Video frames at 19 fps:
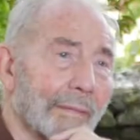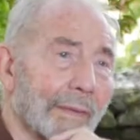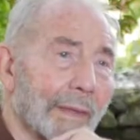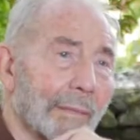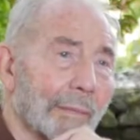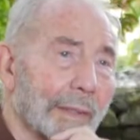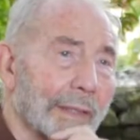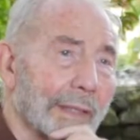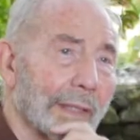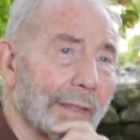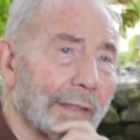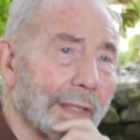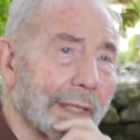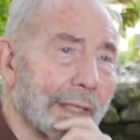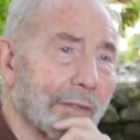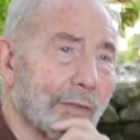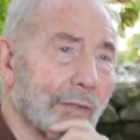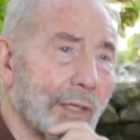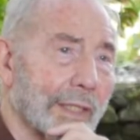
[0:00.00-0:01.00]
But the
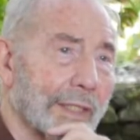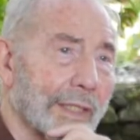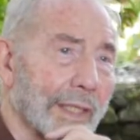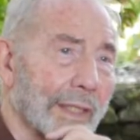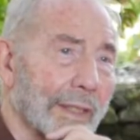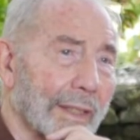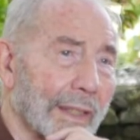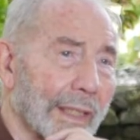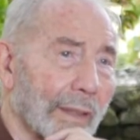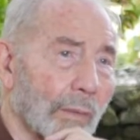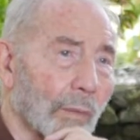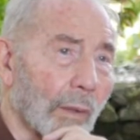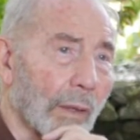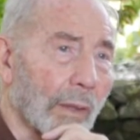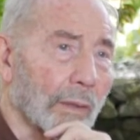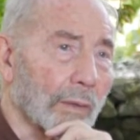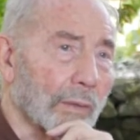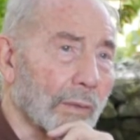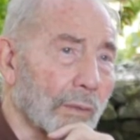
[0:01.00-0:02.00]
interesting thing
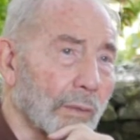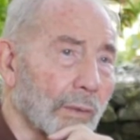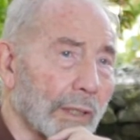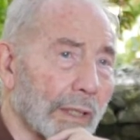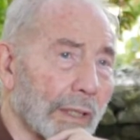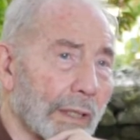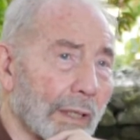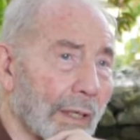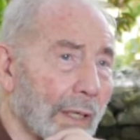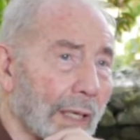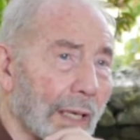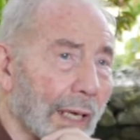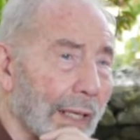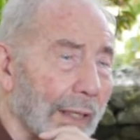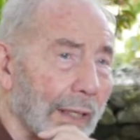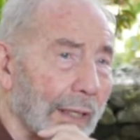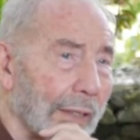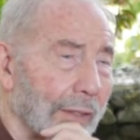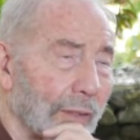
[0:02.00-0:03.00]
was, you see,
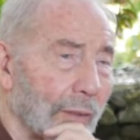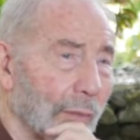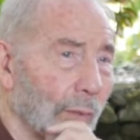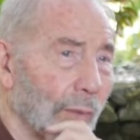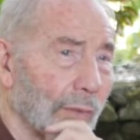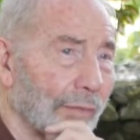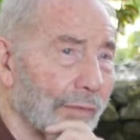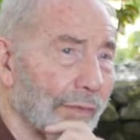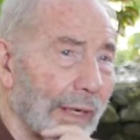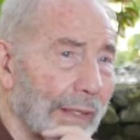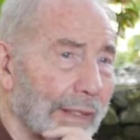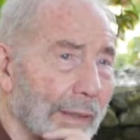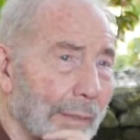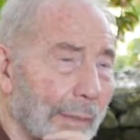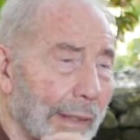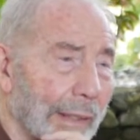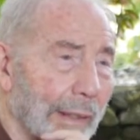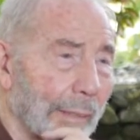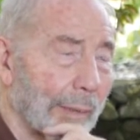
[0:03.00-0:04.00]
and you won't find in
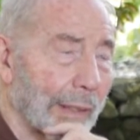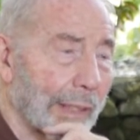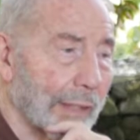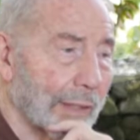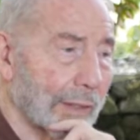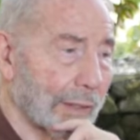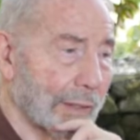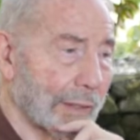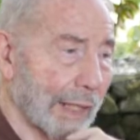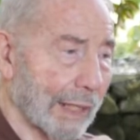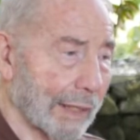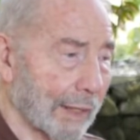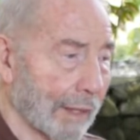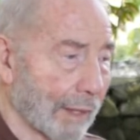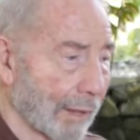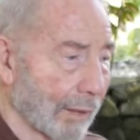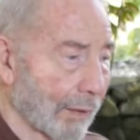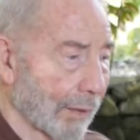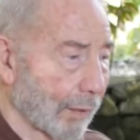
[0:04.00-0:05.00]
many places, that
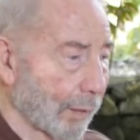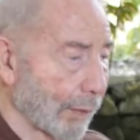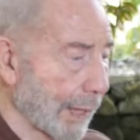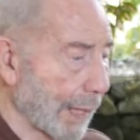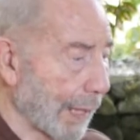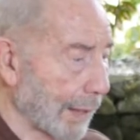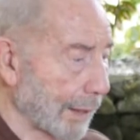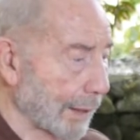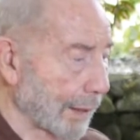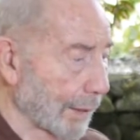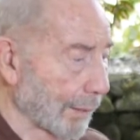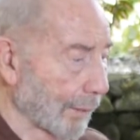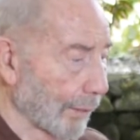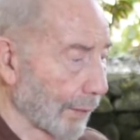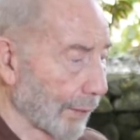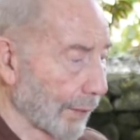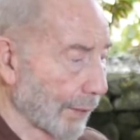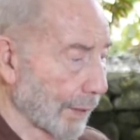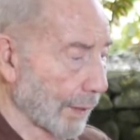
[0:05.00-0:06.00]
we had
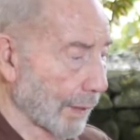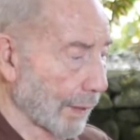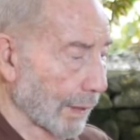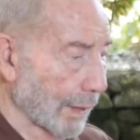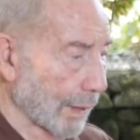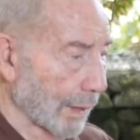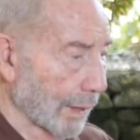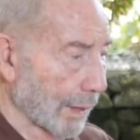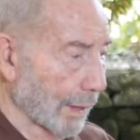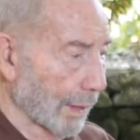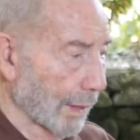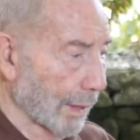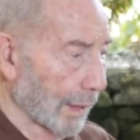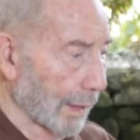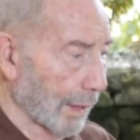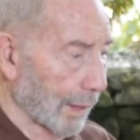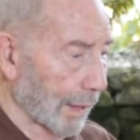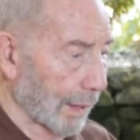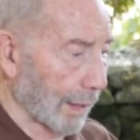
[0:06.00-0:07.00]

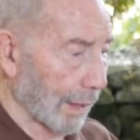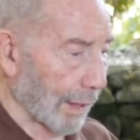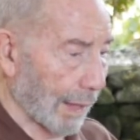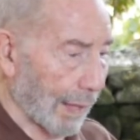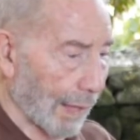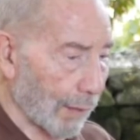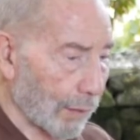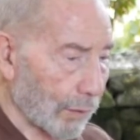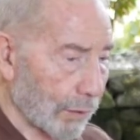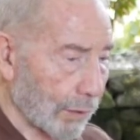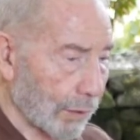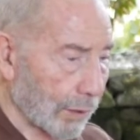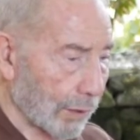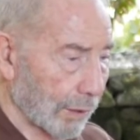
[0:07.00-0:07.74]
a house